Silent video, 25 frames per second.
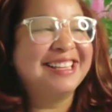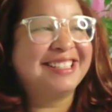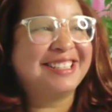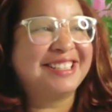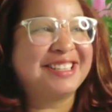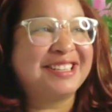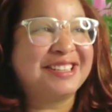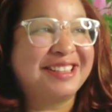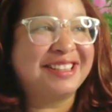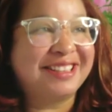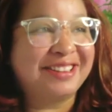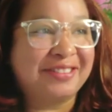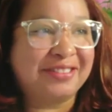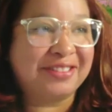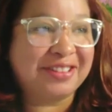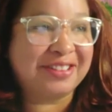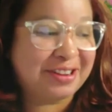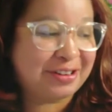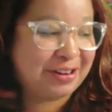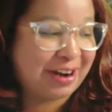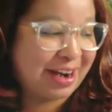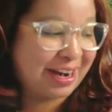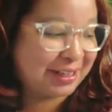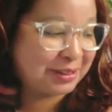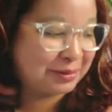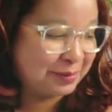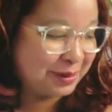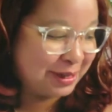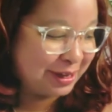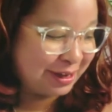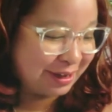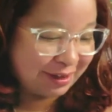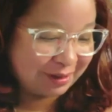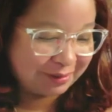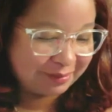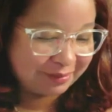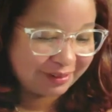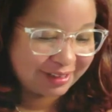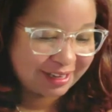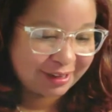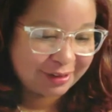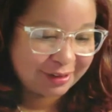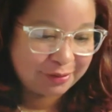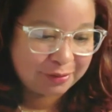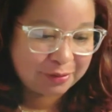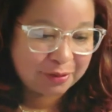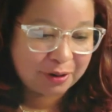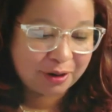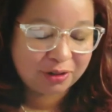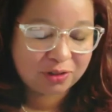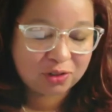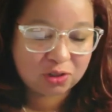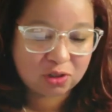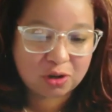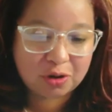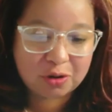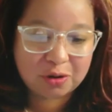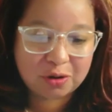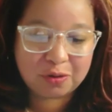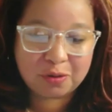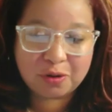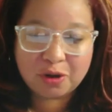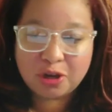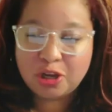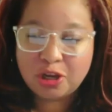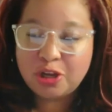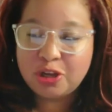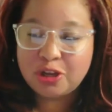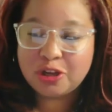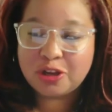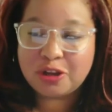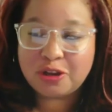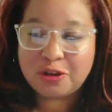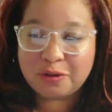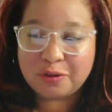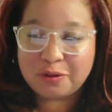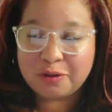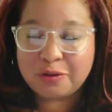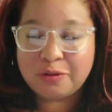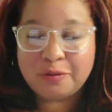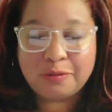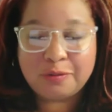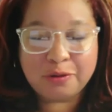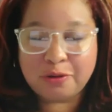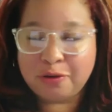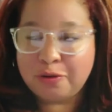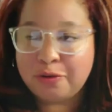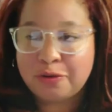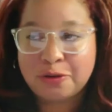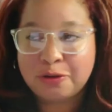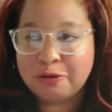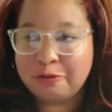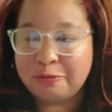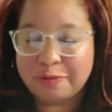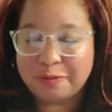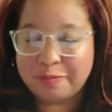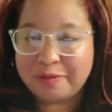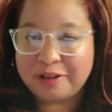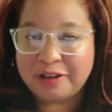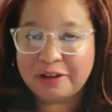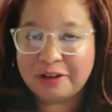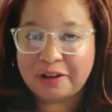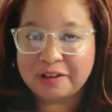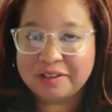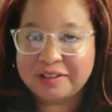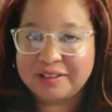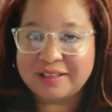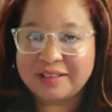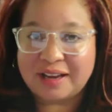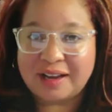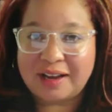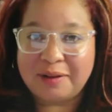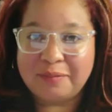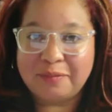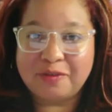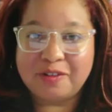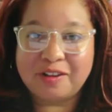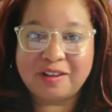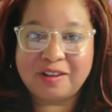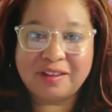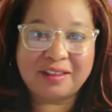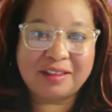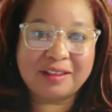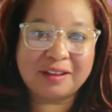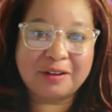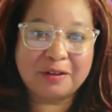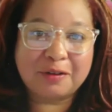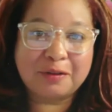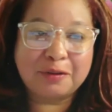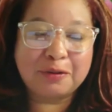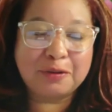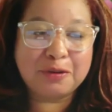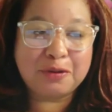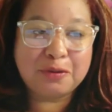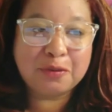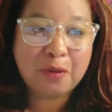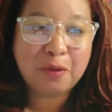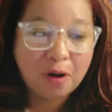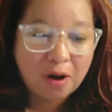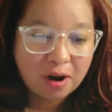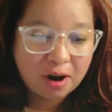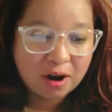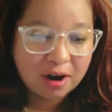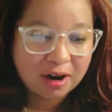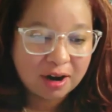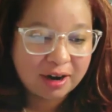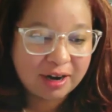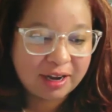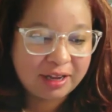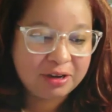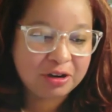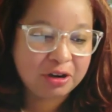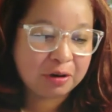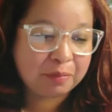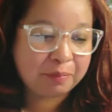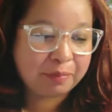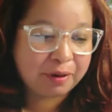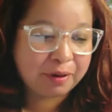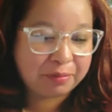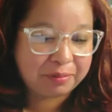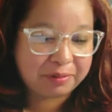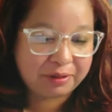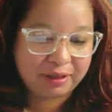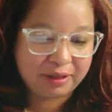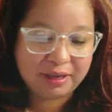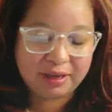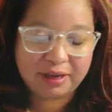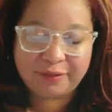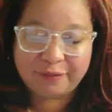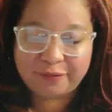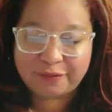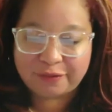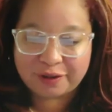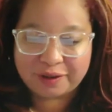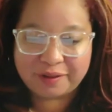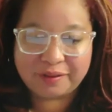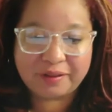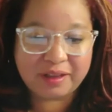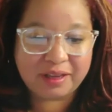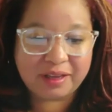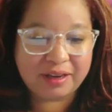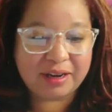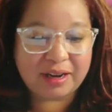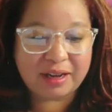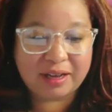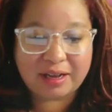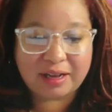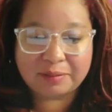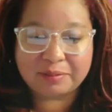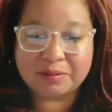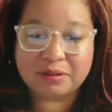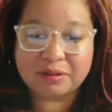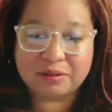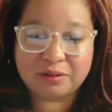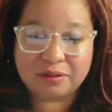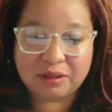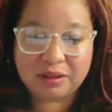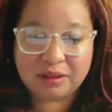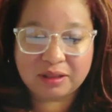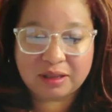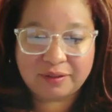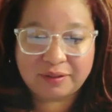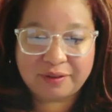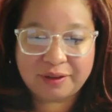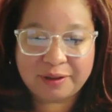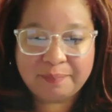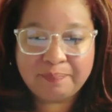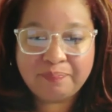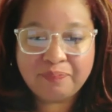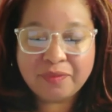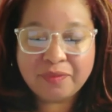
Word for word: she literally cracks me up. Like you are so you you humor me all the time with who you are and you're bubbly and friendly, and I absolutely love it.